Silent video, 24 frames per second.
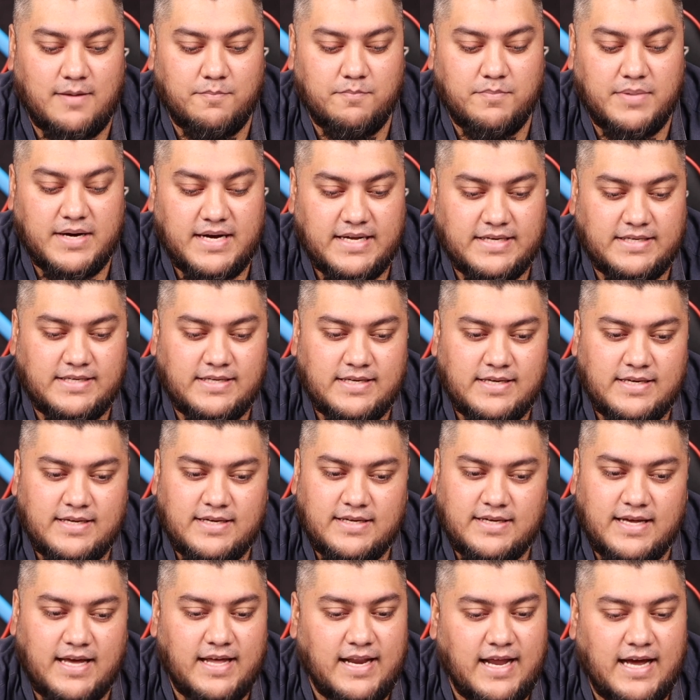but
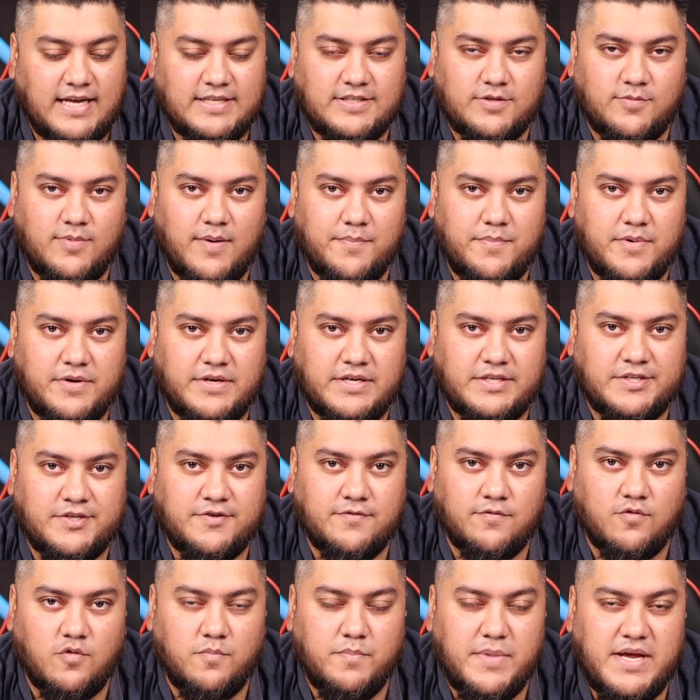it has a
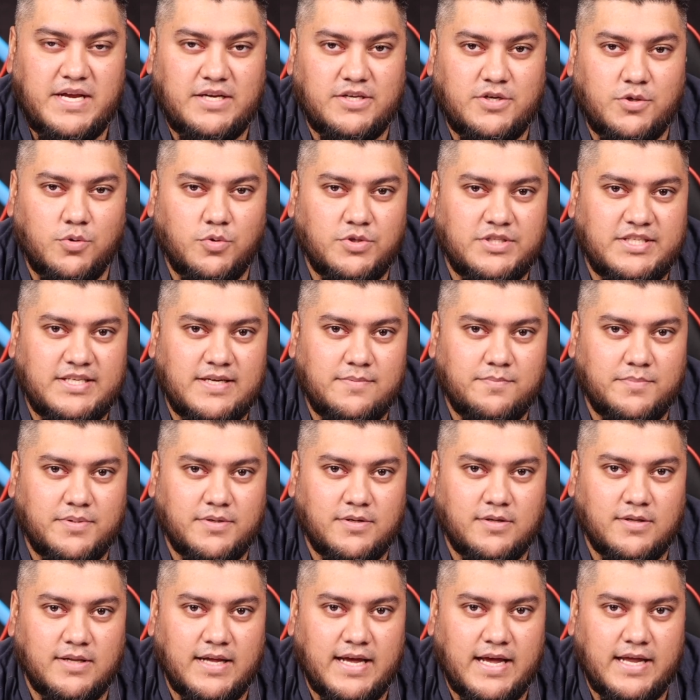reputation for being too
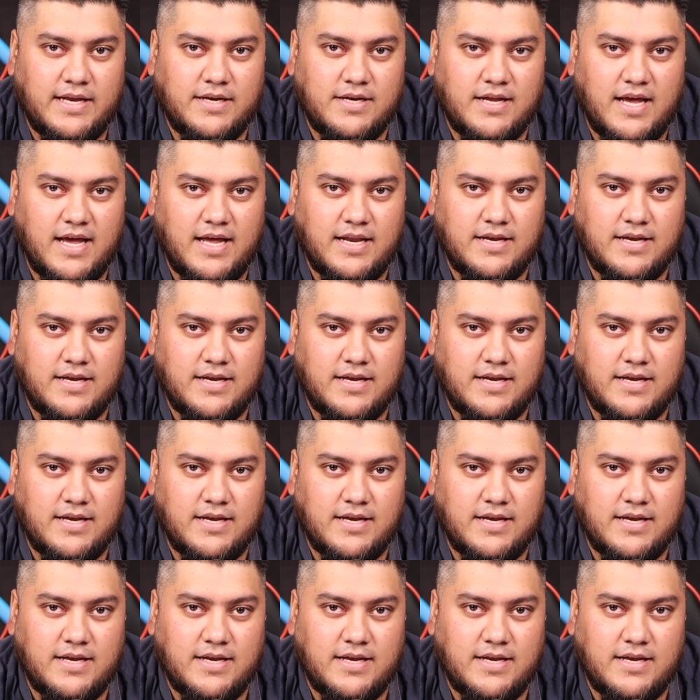simple and